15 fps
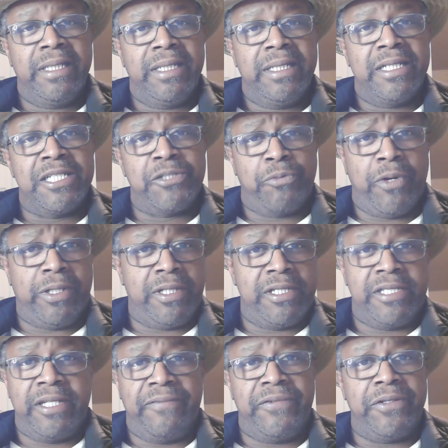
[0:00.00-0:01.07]
As well
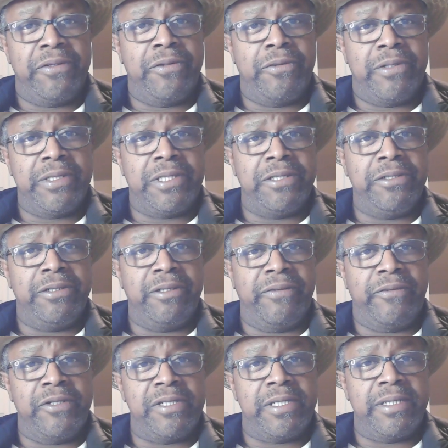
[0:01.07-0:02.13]
as if you're going to
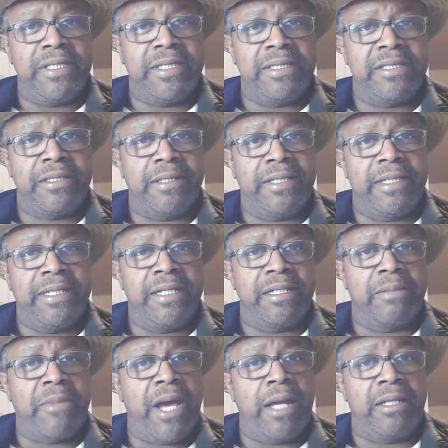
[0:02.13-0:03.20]
university and studying
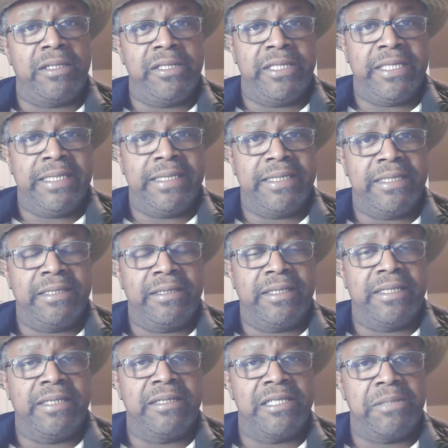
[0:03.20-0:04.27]
entomology and
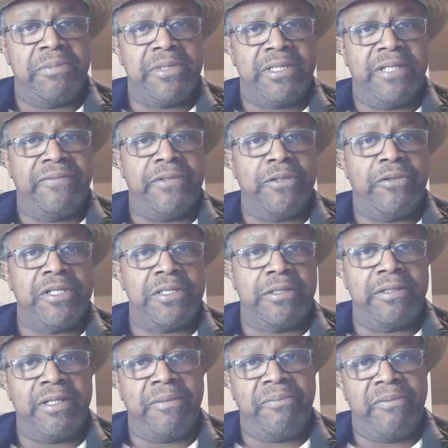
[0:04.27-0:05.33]
the specific
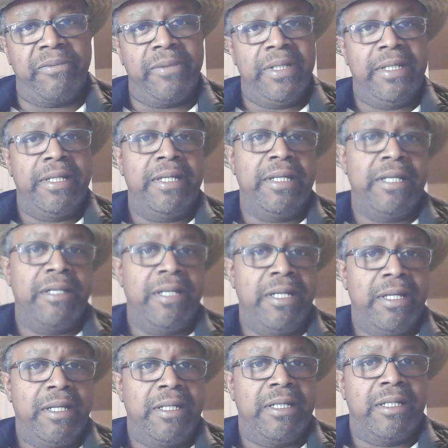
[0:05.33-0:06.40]

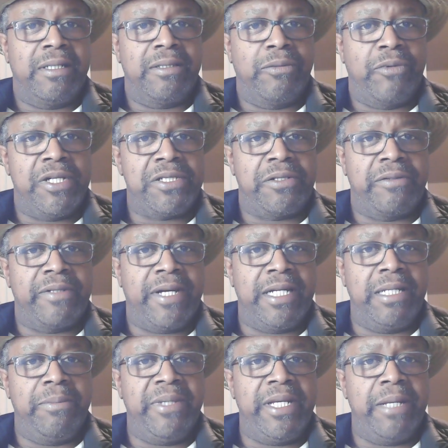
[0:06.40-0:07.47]
the western
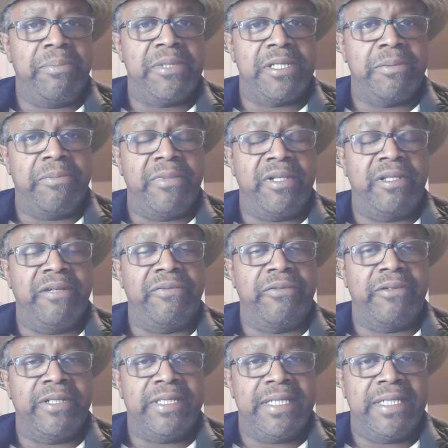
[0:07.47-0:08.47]
honeybee, Apis mellifera.